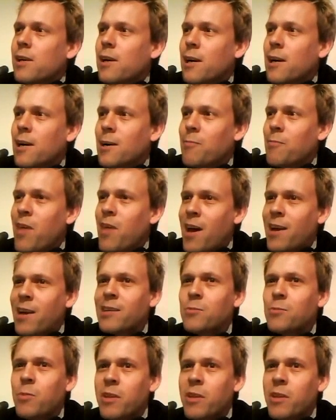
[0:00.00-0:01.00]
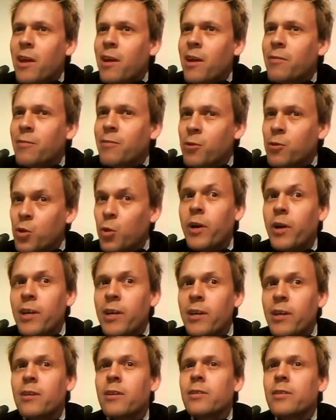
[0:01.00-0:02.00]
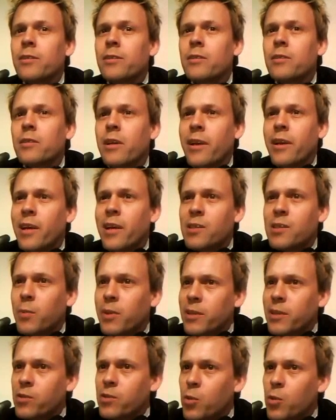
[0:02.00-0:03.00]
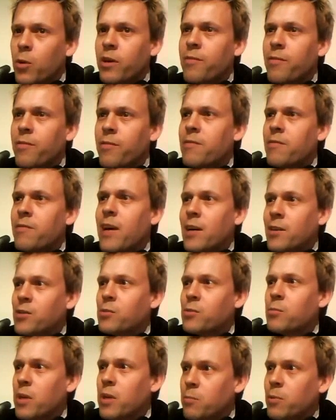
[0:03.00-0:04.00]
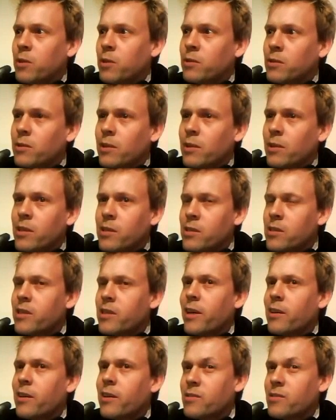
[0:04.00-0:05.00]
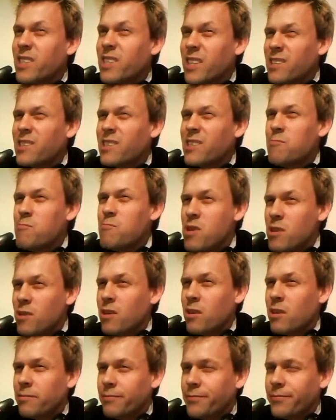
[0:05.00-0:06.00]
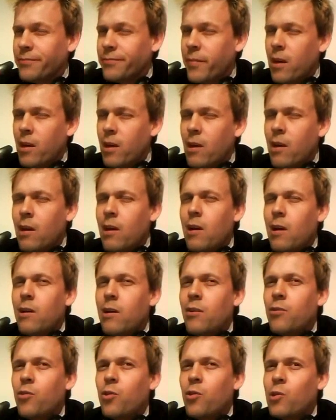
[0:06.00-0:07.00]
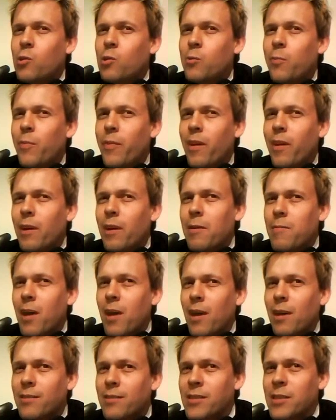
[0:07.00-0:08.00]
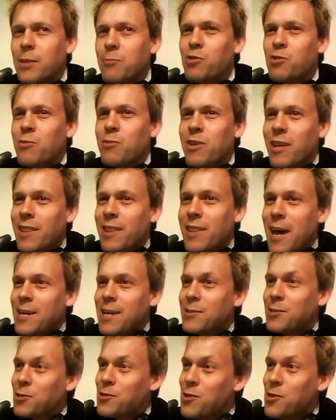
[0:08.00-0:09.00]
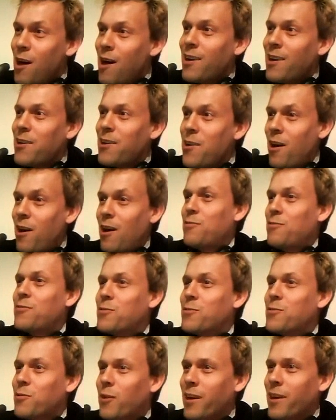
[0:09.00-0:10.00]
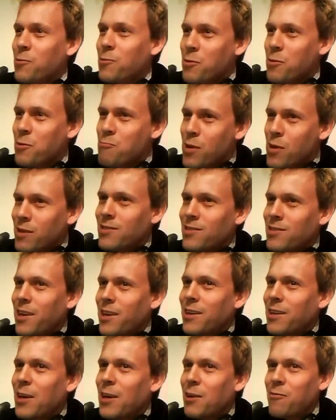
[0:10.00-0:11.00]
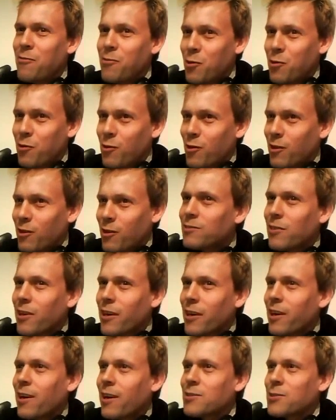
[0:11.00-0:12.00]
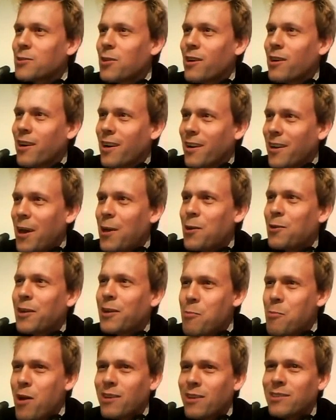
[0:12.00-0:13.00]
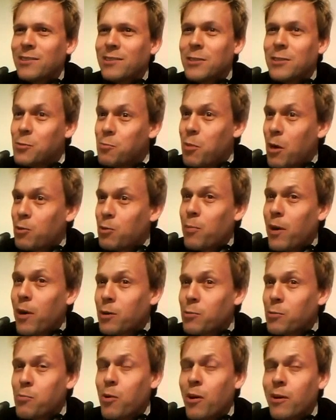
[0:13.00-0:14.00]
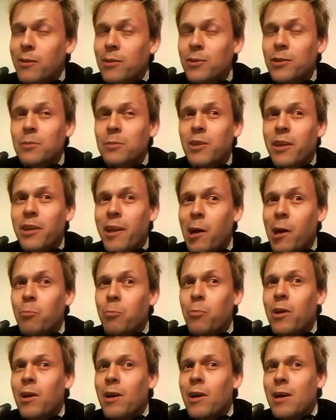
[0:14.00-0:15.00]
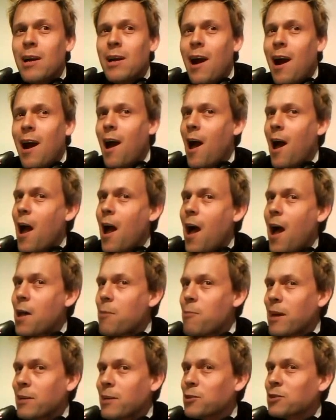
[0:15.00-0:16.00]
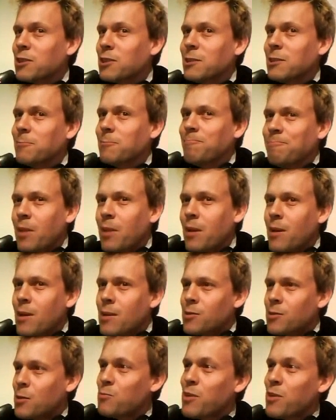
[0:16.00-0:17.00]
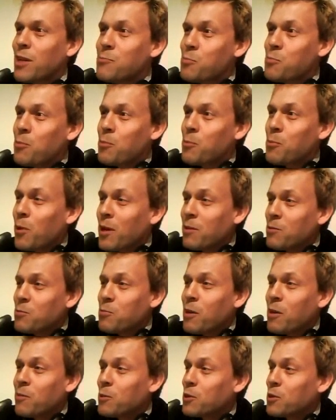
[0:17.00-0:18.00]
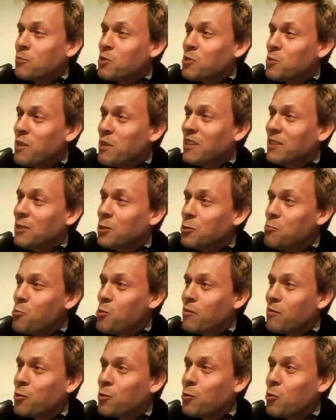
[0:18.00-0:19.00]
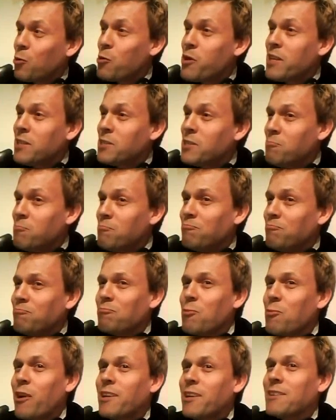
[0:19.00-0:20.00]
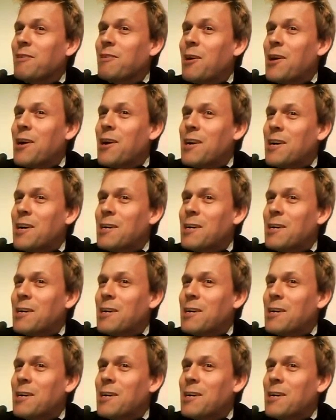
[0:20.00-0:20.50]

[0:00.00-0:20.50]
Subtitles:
That has been there for 20 years. It has placed 25,000 people in a state of 60 million. So it seems to me that that is not enough, right? We must take that further, right? And so I kind of get back to these public-private partnerships can help. I'm actually, sometimes public-private partnerships speak a little more of cronyism, right?